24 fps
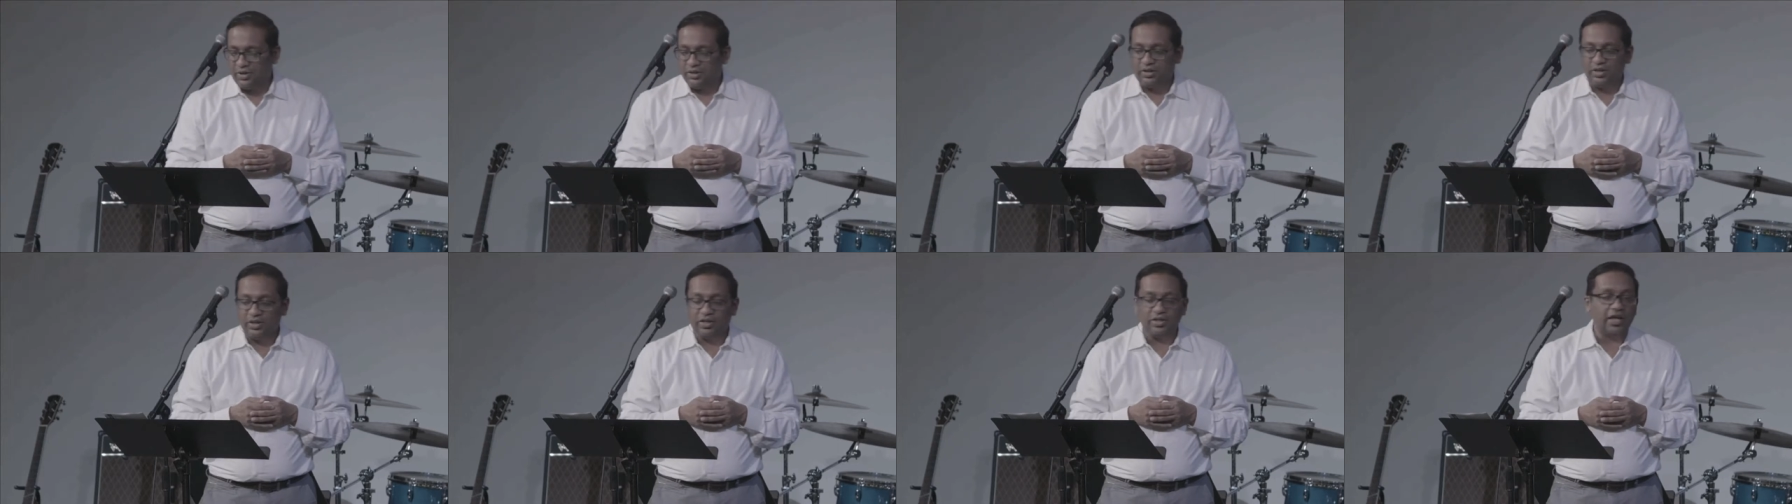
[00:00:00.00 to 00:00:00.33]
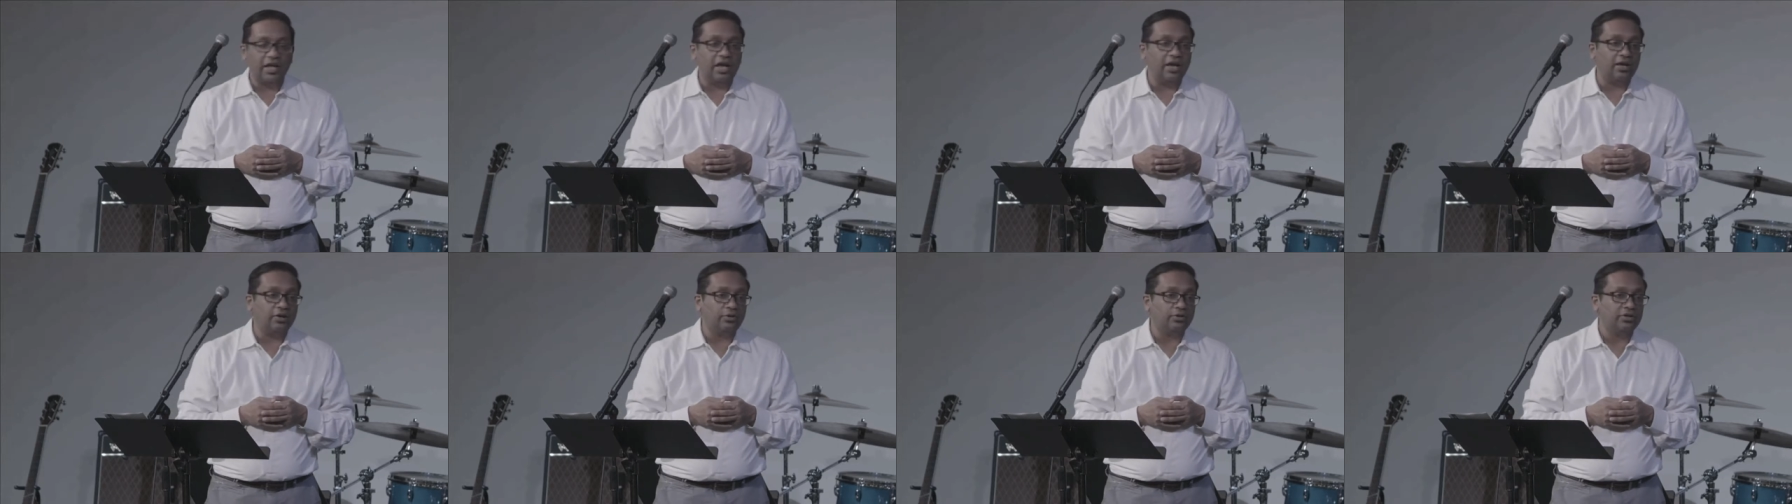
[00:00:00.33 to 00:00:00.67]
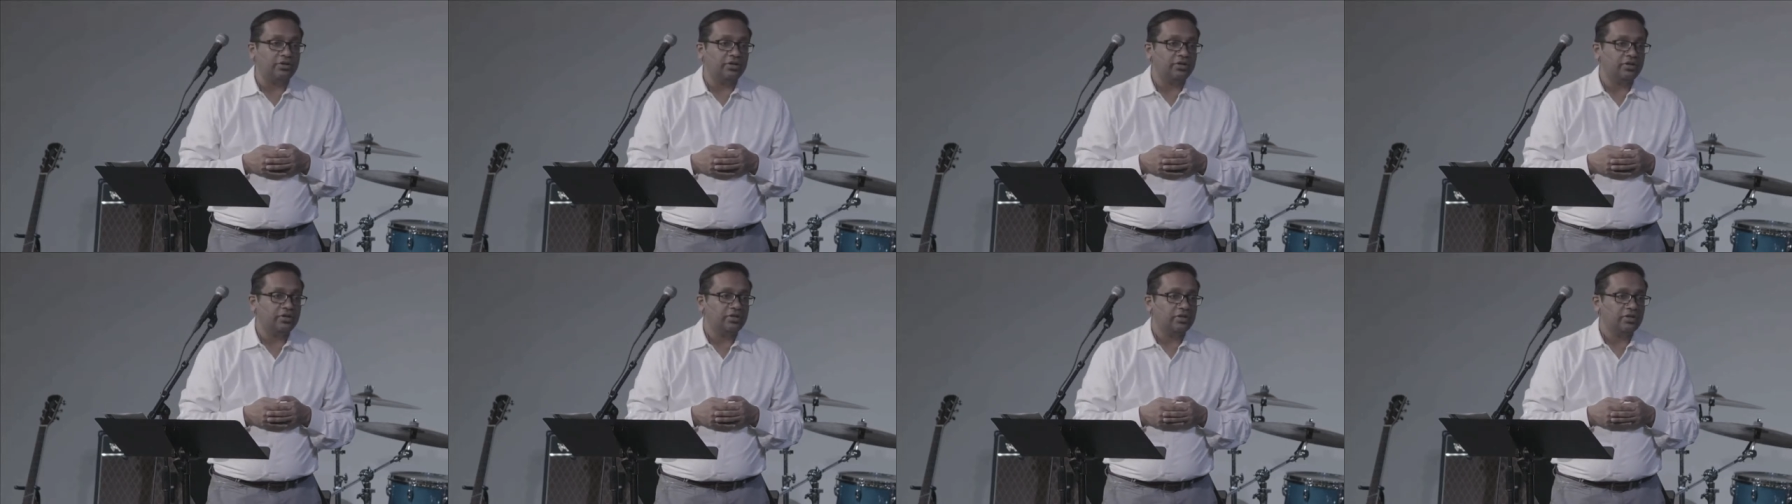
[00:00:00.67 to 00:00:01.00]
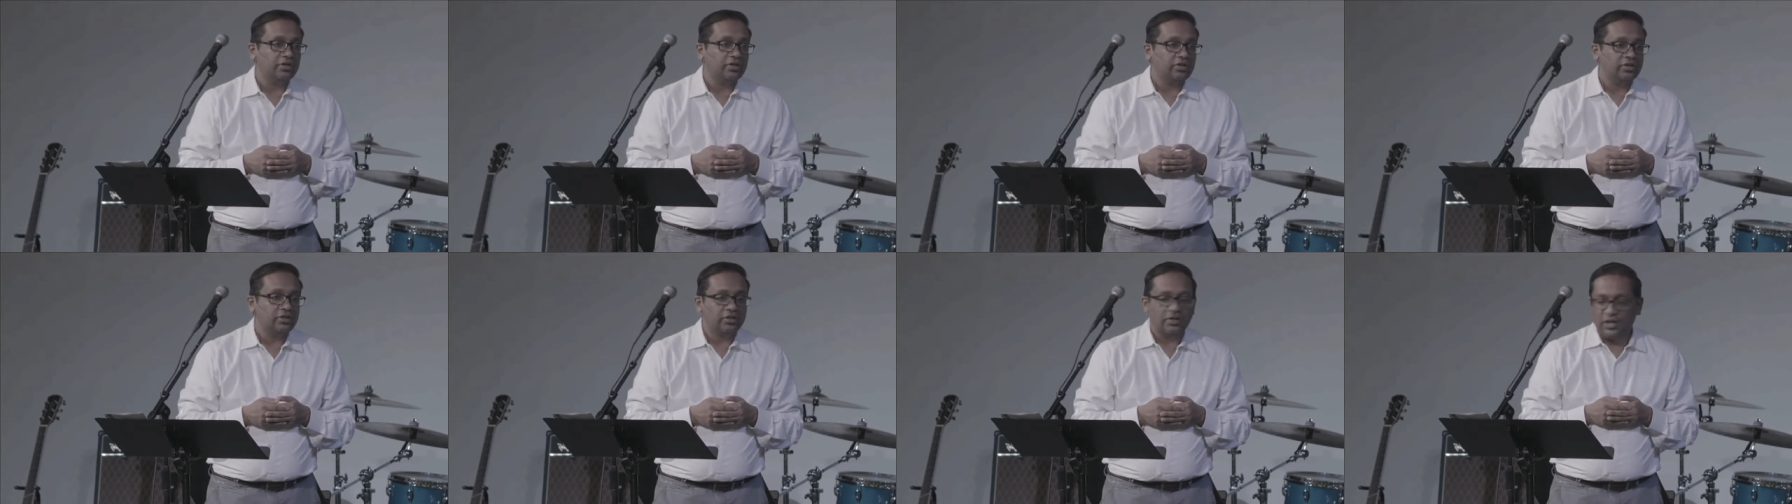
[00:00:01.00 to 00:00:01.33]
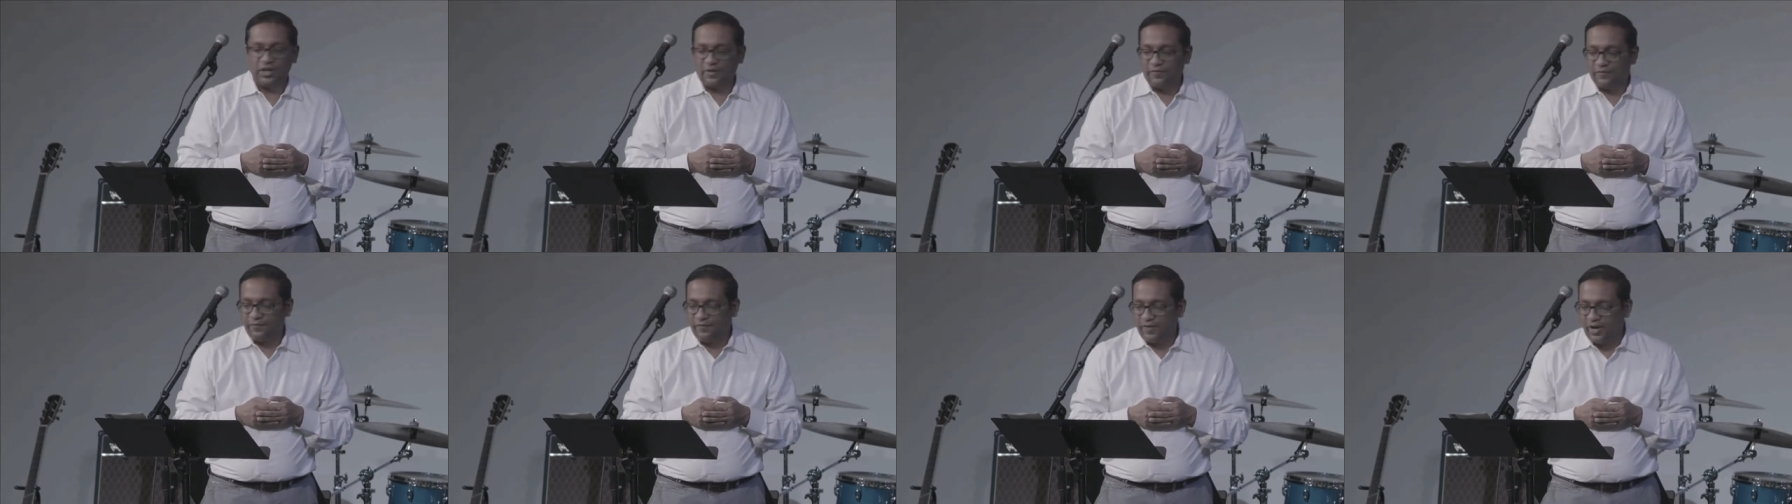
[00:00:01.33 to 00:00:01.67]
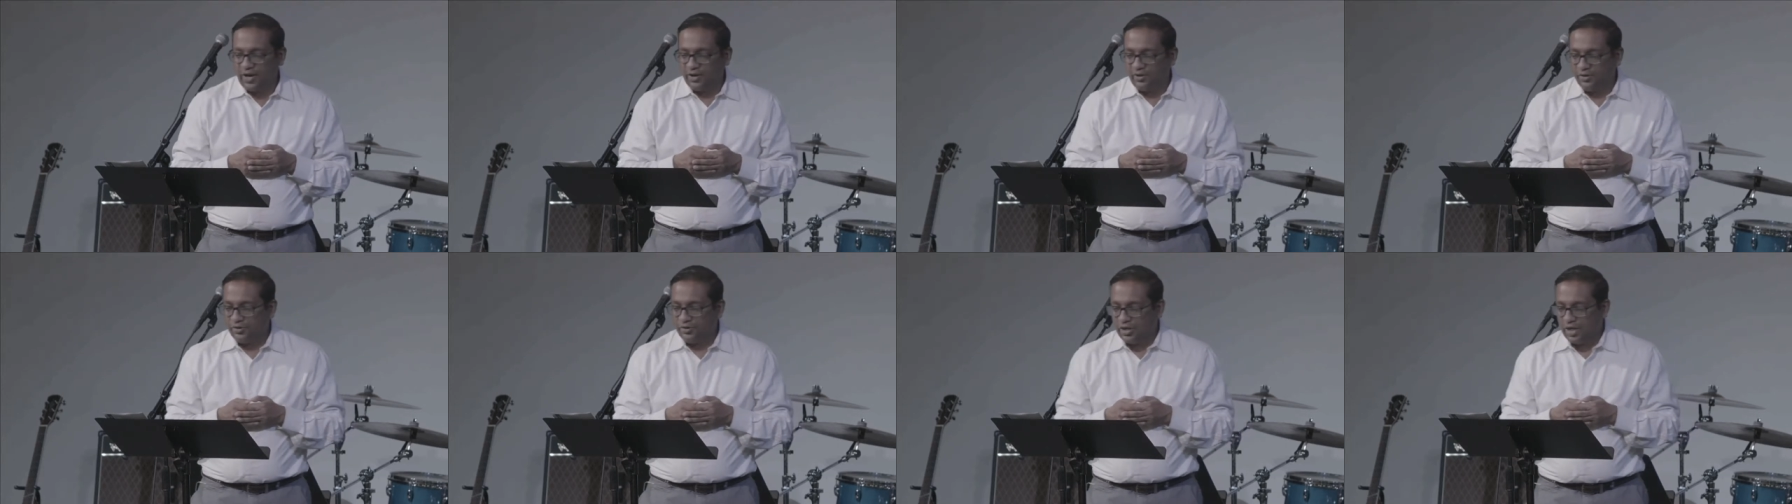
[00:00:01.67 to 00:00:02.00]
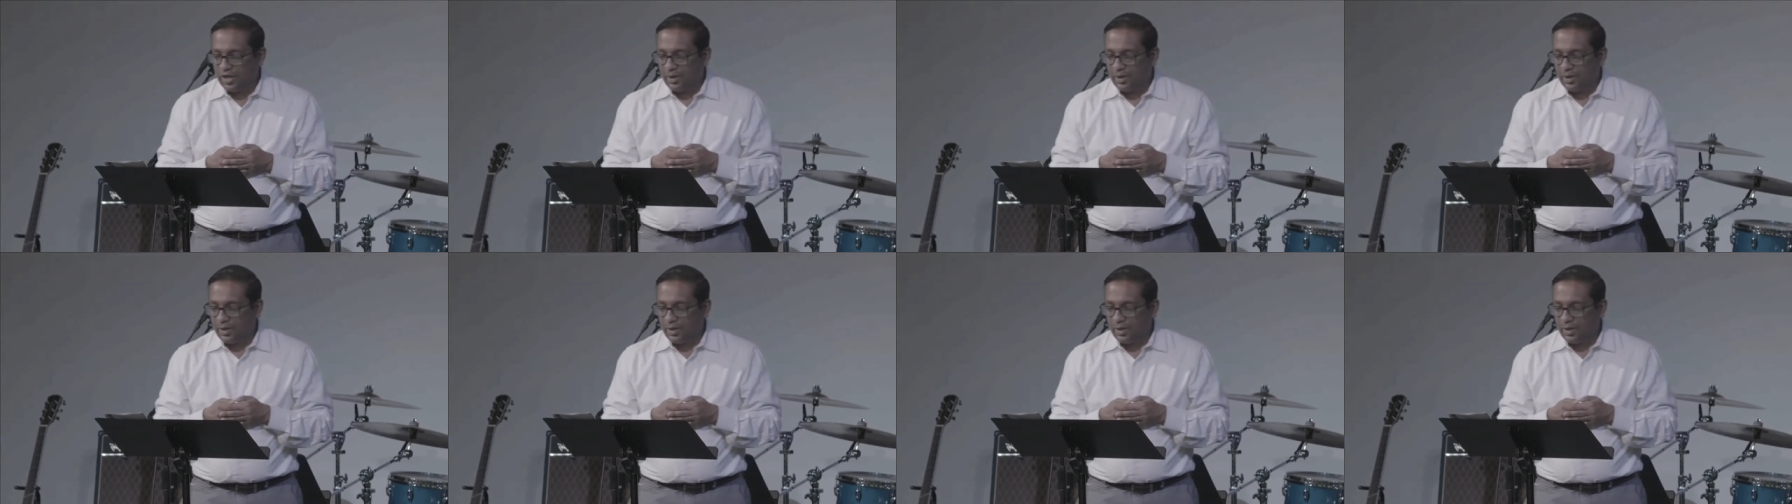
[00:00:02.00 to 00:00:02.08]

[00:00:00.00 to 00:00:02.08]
The cloud and fire